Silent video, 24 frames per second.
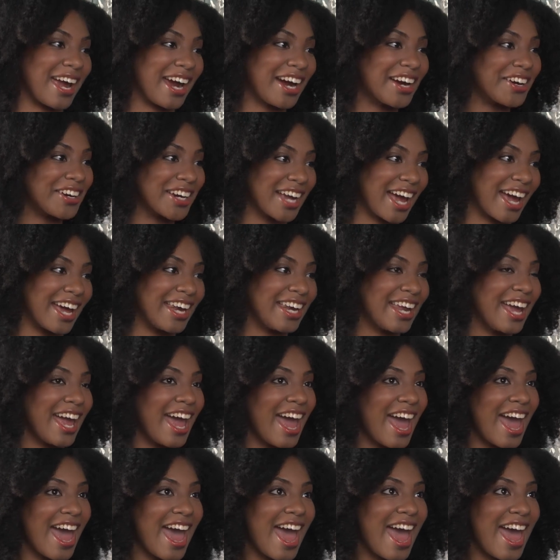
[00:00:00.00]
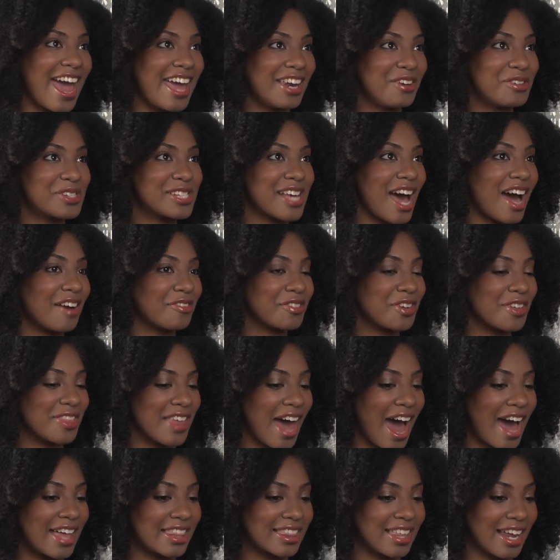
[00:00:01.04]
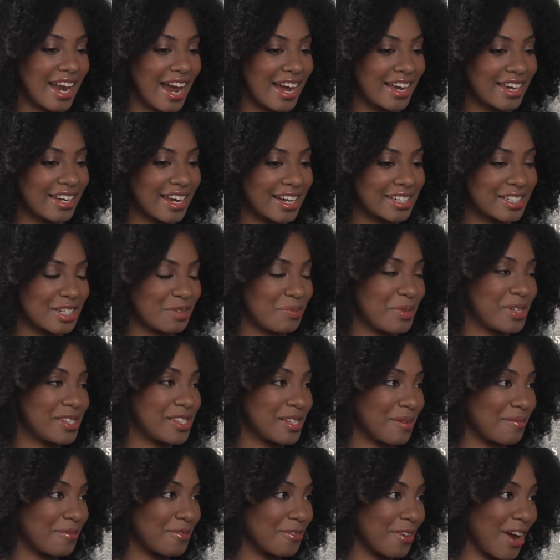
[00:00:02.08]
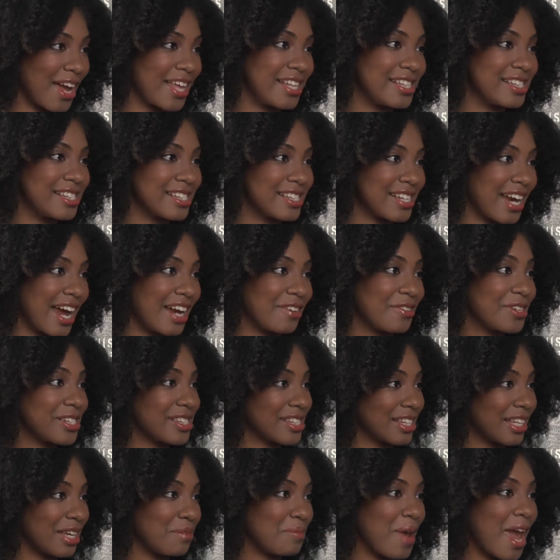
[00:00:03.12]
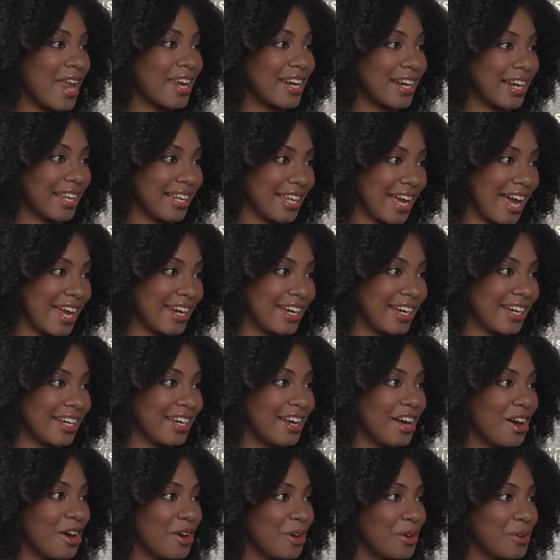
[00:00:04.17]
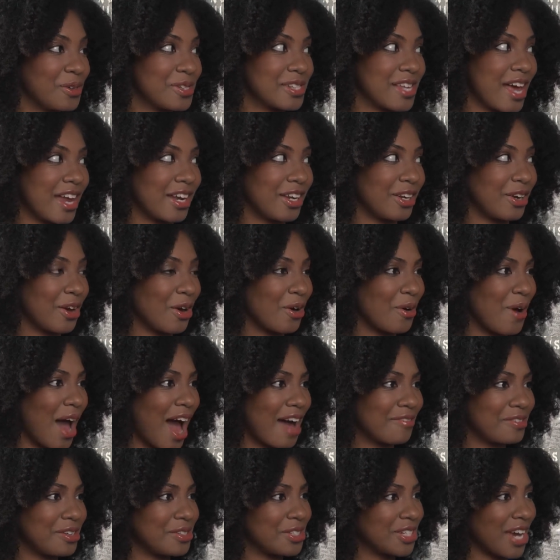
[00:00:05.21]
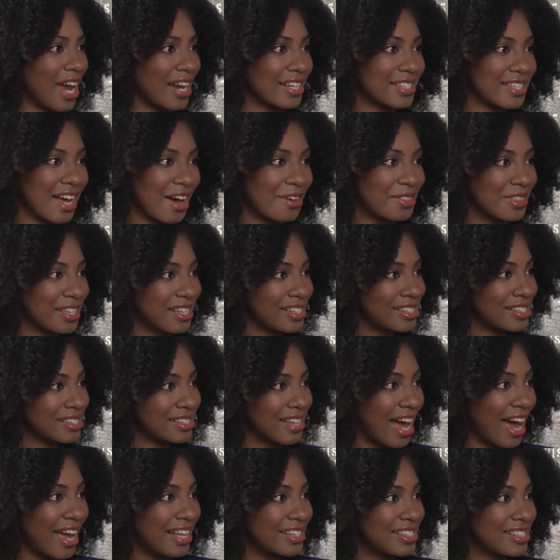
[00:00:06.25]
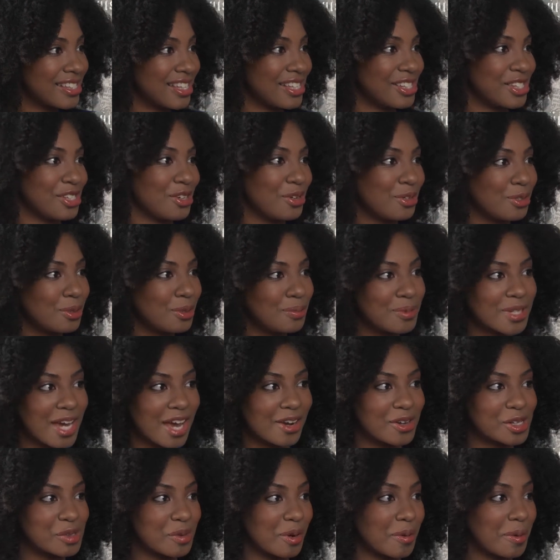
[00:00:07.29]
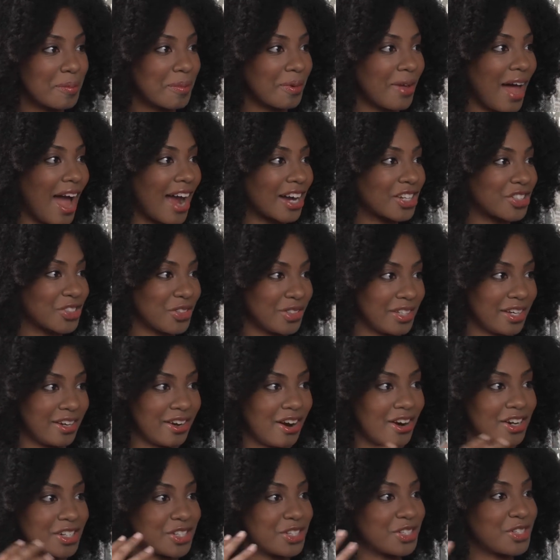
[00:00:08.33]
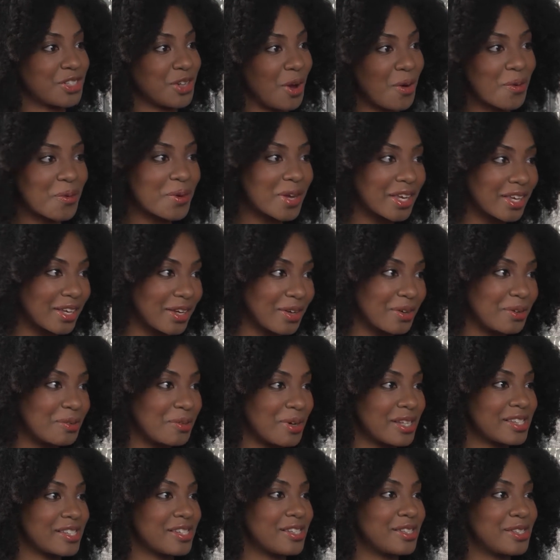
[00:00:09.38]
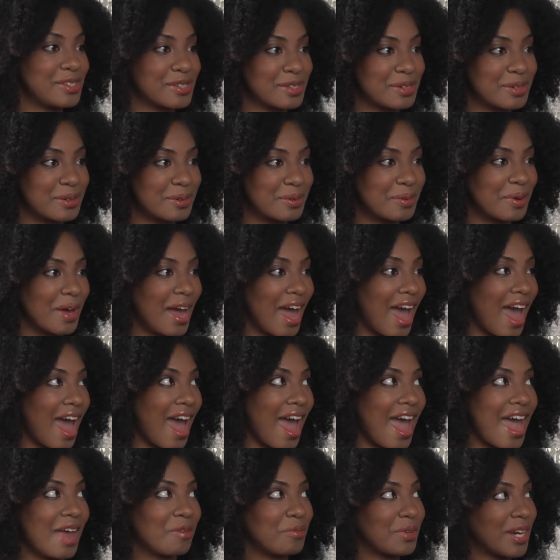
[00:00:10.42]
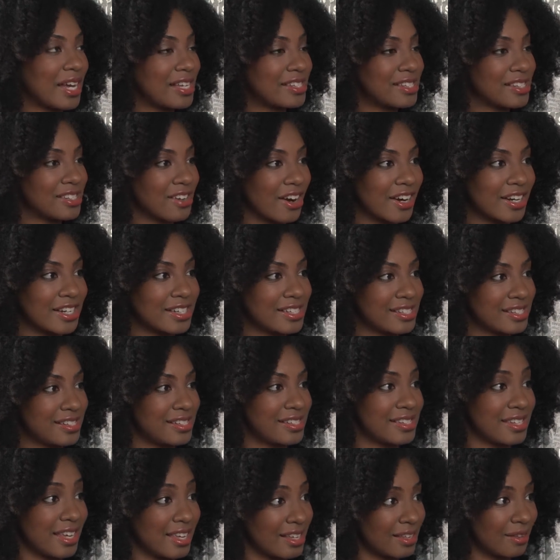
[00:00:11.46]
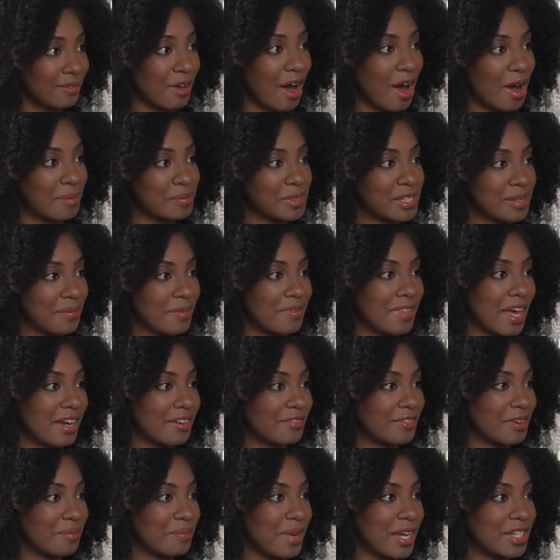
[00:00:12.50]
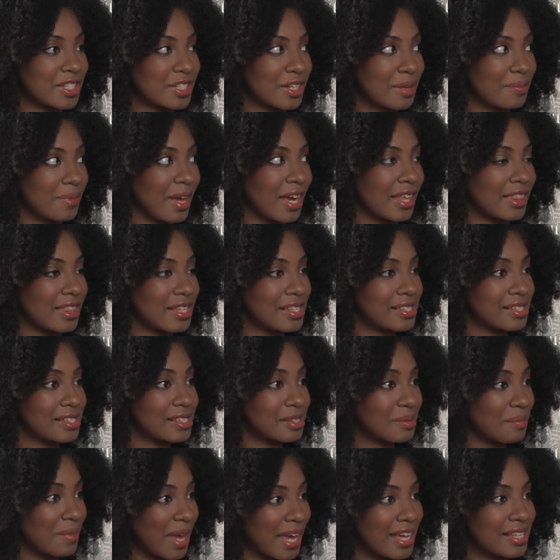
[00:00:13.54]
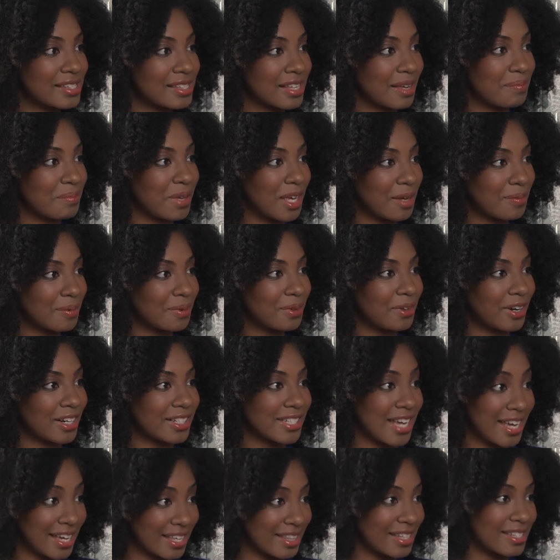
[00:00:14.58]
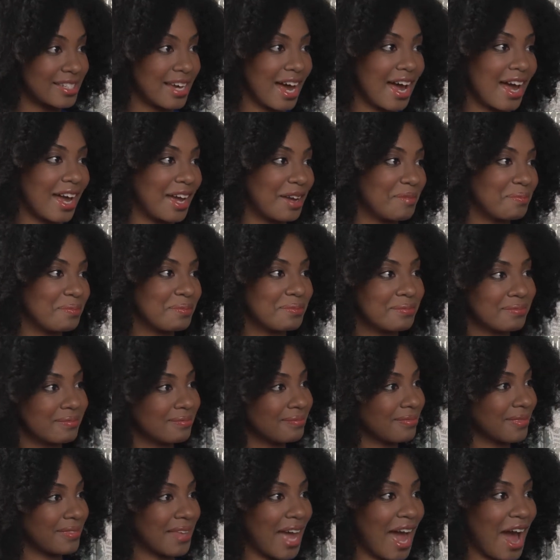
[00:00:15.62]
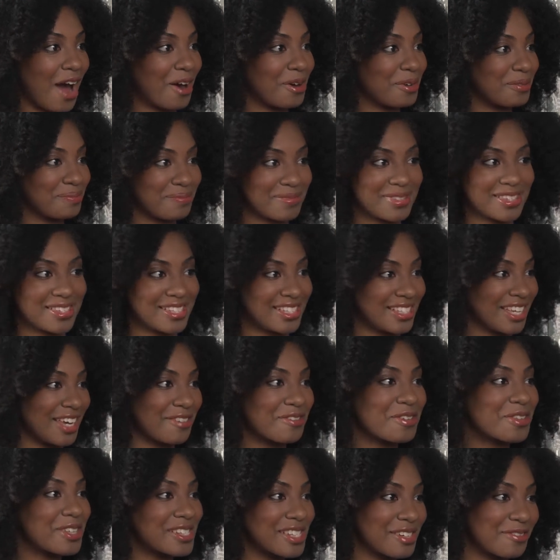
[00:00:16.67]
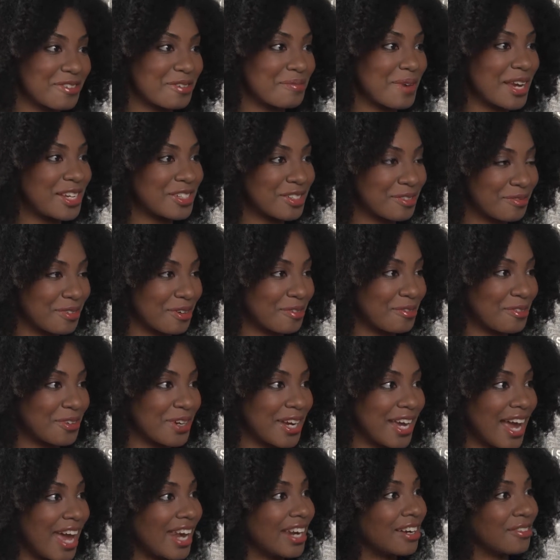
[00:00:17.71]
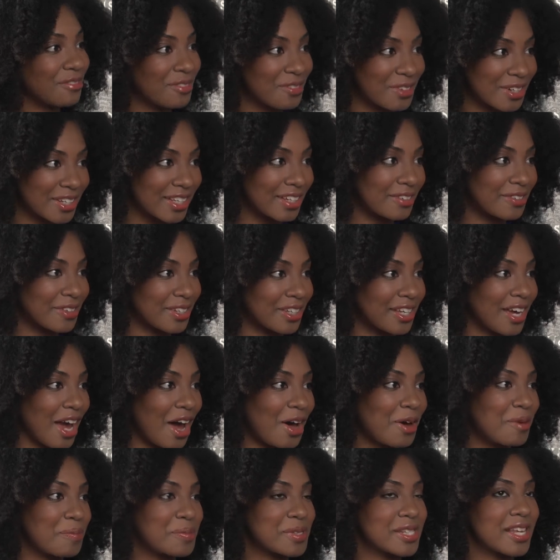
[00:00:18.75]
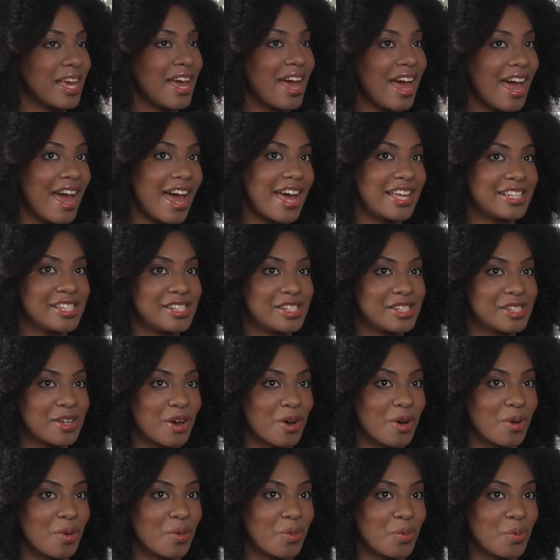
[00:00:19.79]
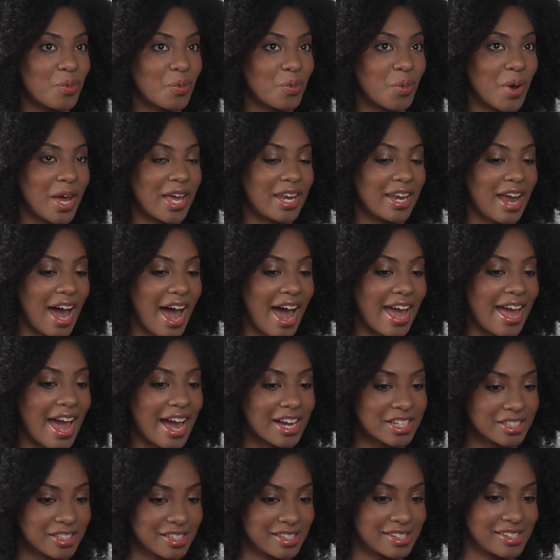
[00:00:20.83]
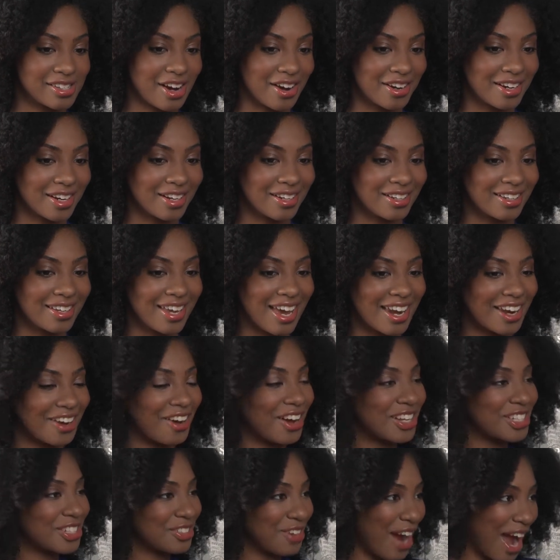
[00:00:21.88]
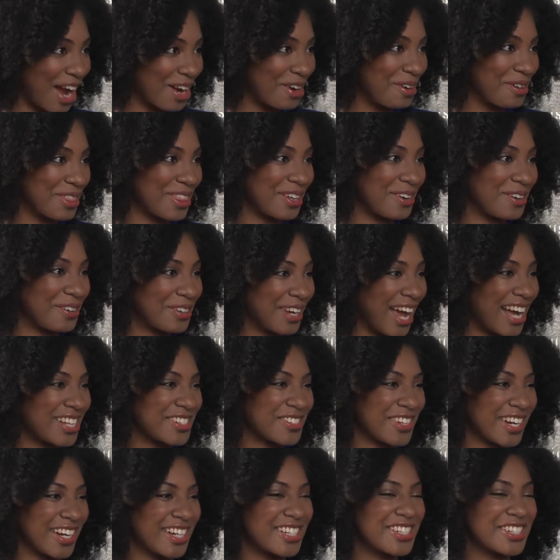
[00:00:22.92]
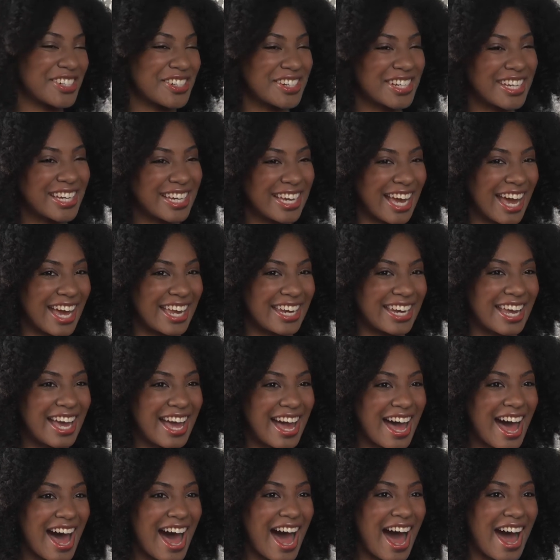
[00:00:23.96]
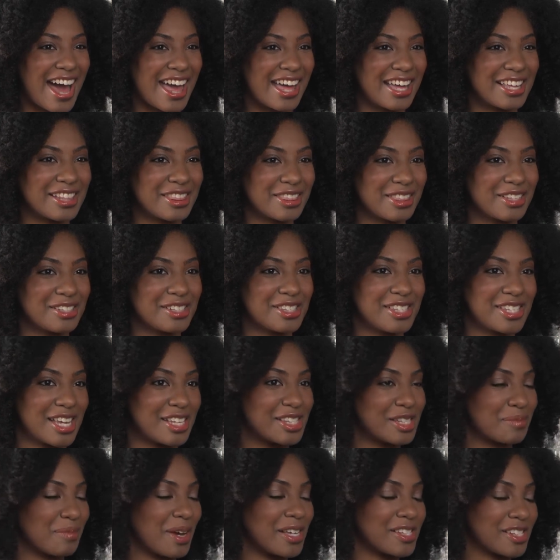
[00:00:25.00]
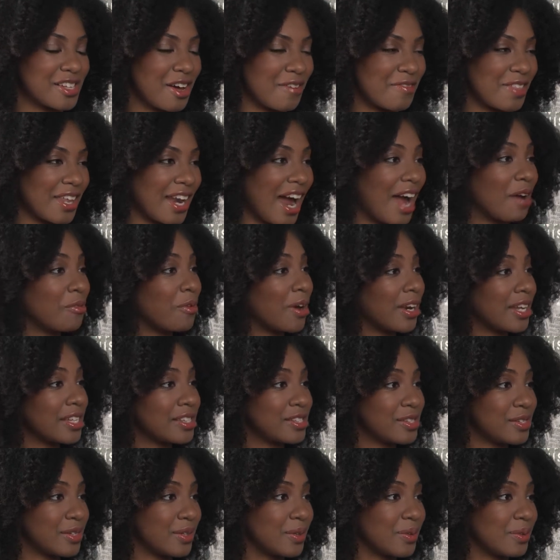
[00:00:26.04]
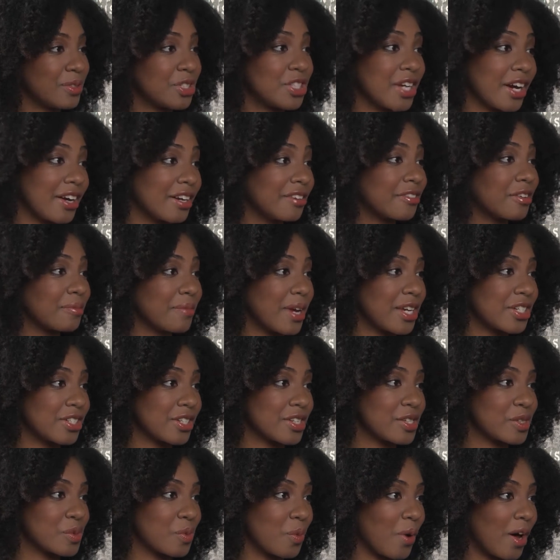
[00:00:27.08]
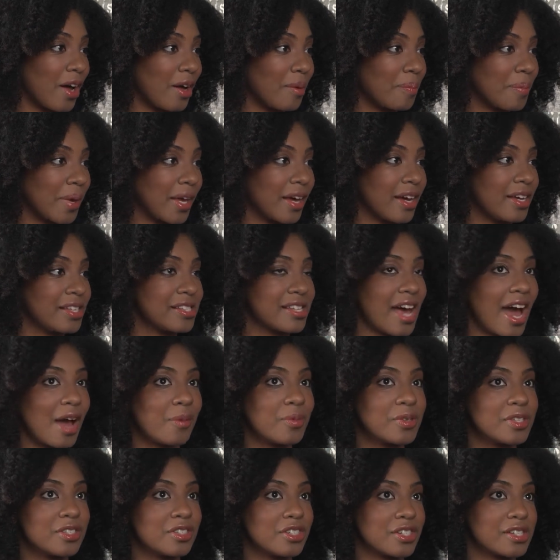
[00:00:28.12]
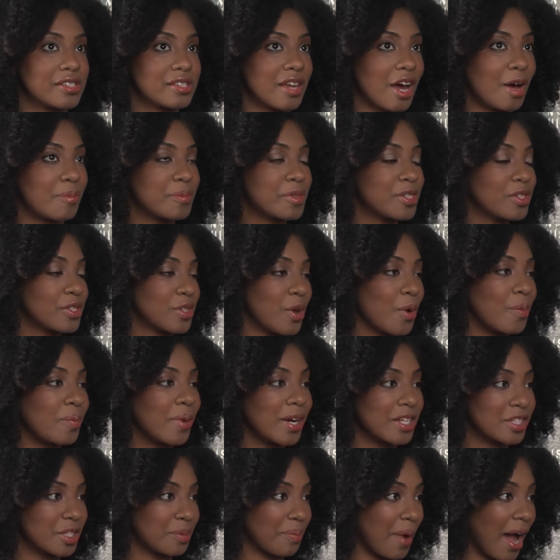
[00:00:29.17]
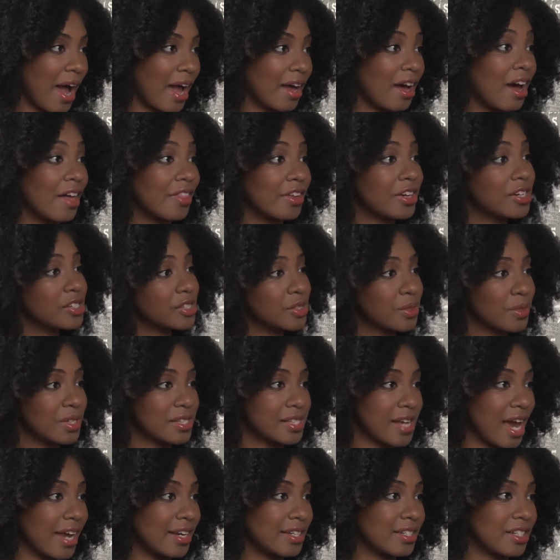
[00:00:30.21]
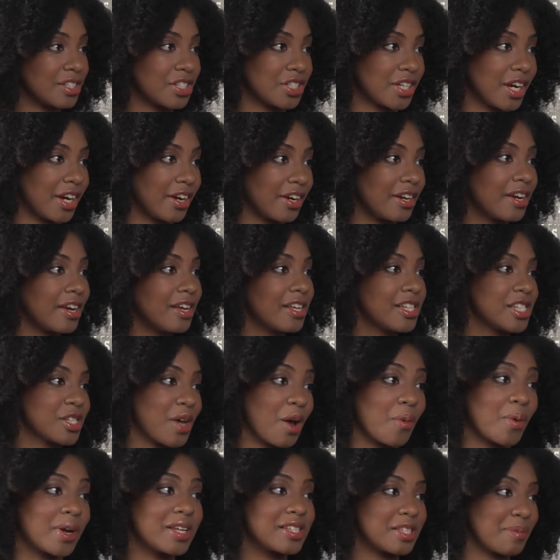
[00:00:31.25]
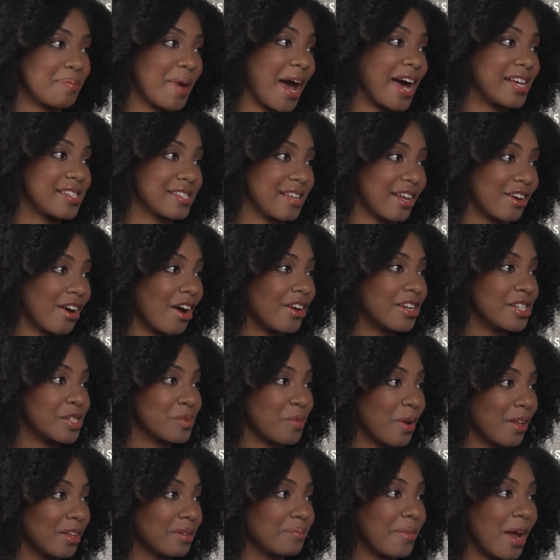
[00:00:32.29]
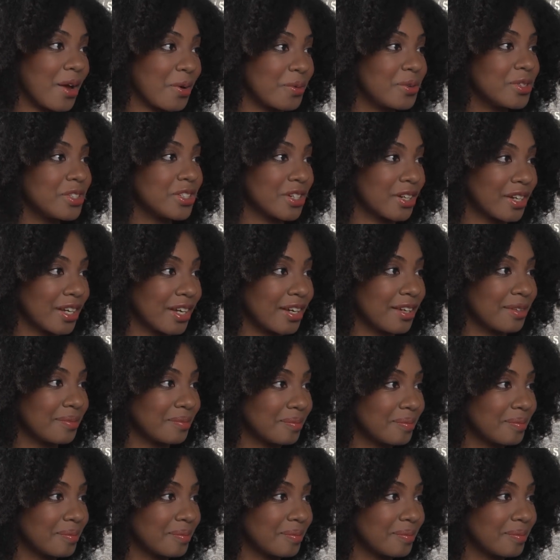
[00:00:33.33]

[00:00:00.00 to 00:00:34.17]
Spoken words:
hair again. And it was after that that I connected with some friends that I'd recently made in Atlanta who said, have you checked out these sites, these YouTube channels where people actually are showing you what to do? And when I started to see some of that information, I'm like, this is amazing. People are taking the time out to give you this information for free, and it really, really helps. And so when I actually started getting on track with the whole natural hair journey again, I said to myself that I wanted to share information as well, because I was just helped so much by others who decided to share. So I wanted to pass that on as well in my own journey.